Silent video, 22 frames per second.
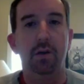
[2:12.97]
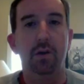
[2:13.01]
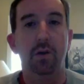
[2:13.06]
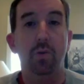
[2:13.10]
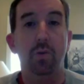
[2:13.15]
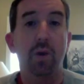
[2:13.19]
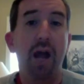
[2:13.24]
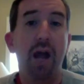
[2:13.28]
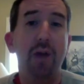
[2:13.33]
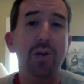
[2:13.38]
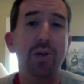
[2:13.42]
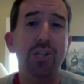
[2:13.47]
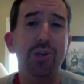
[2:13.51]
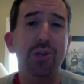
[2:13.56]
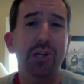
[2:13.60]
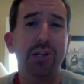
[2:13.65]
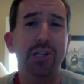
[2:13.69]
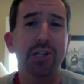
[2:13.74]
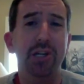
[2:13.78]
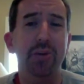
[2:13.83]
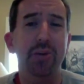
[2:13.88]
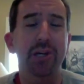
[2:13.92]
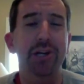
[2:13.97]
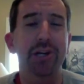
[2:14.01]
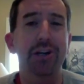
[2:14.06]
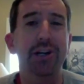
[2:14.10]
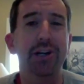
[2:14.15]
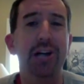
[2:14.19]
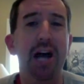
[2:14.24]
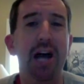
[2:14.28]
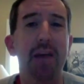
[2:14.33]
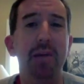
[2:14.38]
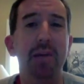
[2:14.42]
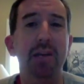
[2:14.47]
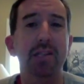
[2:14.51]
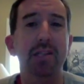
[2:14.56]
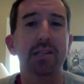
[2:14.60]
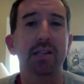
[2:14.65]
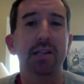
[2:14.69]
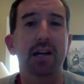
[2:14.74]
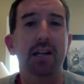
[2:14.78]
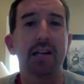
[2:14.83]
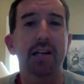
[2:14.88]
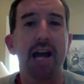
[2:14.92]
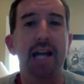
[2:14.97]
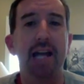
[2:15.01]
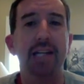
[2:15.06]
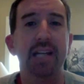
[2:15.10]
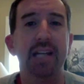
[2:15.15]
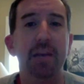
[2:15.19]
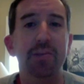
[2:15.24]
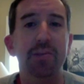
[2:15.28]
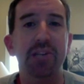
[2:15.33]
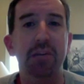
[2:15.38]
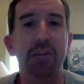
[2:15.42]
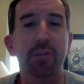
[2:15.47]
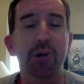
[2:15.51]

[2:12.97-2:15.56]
When I was strictly a reader of comics, a lot of times